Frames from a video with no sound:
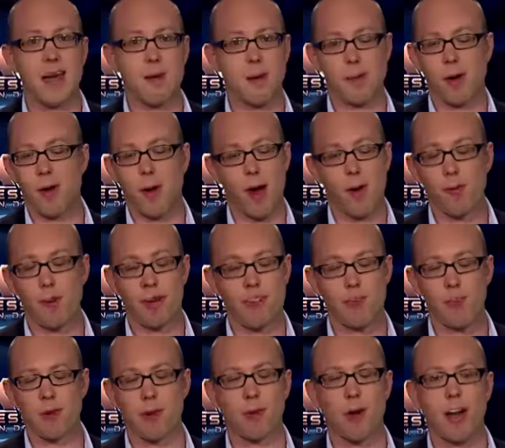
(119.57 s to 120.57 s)
I mean, why wouldn't
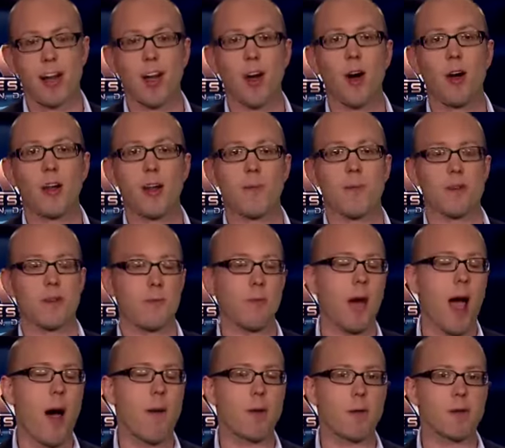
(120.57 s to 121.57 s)
everybody want to own it? But the
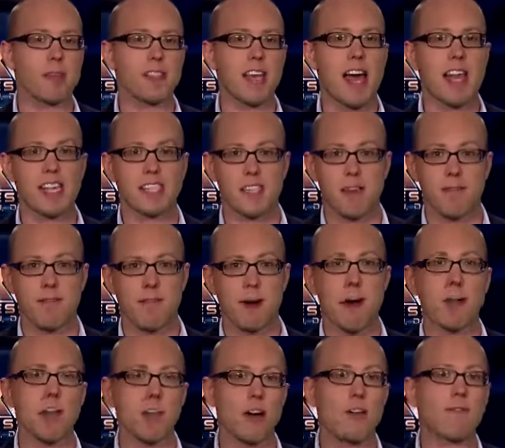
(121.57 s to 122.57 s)
problem is that it's a fund of